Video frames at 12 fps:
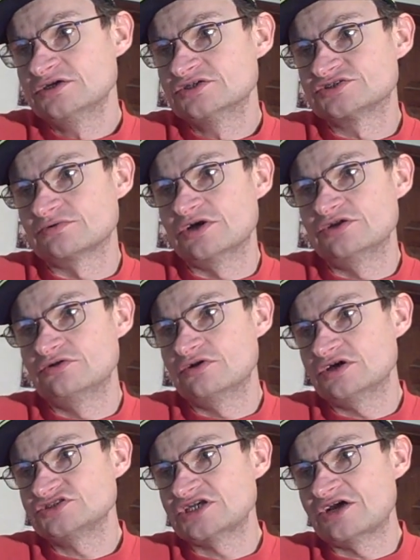so I do
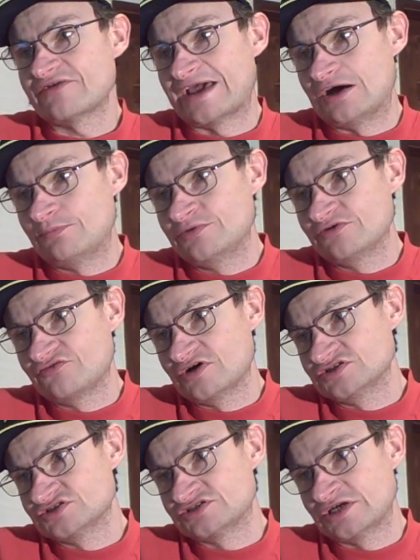not have output
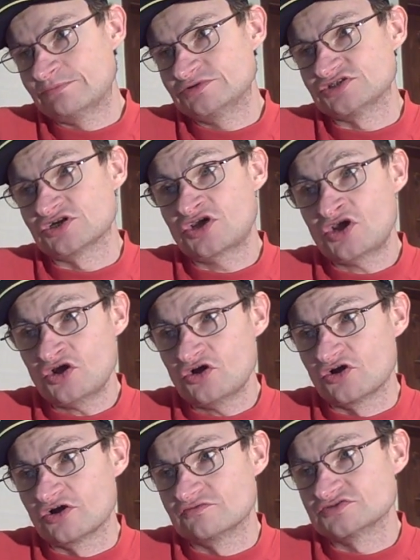versus temperature
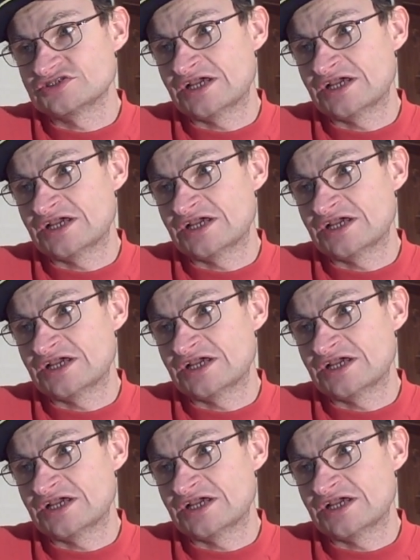curves.